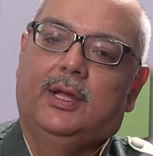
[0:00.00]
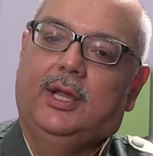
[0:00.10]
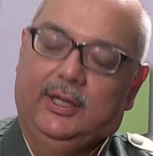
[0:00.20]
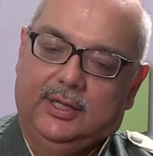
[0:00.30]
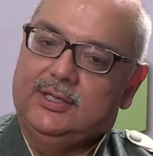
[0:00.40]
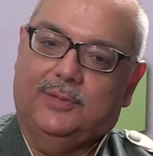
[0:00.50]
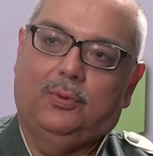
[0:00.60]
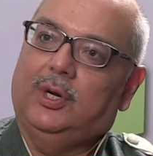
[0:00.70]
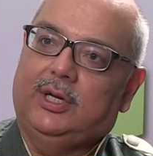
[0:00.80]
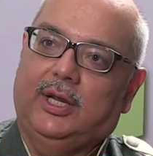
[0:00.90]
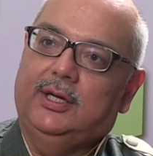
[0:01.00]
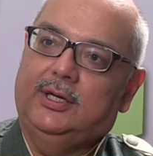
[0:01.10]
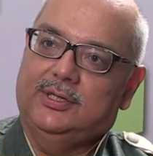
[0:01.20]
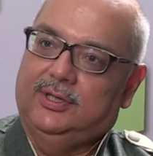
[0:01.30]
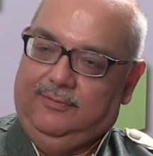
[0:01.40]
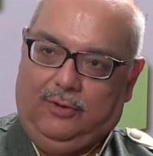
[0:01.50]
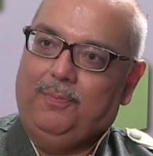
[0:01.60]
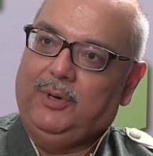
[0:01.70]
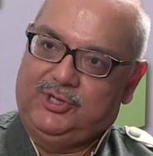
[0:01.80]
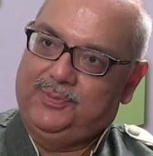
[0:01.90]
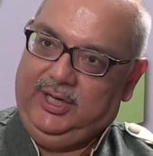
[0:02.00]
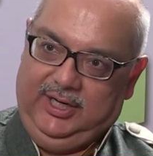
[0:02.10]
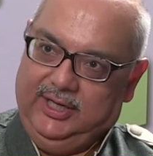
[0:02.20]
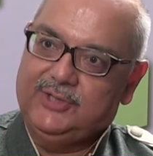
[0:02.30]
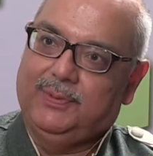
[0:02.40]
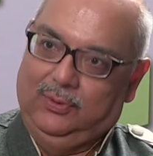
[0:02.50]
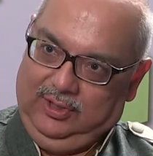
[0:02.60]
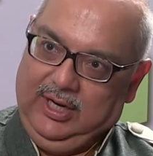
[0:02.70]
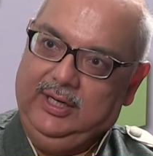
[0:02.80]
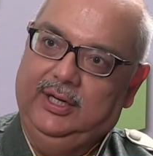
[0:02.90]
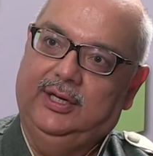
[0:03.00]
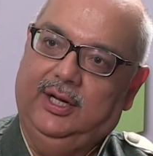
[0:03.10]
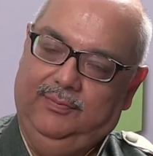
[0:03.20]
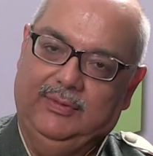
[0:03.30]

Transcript: in the Satpura Tiger Reserve or Pachmadi, explore that area.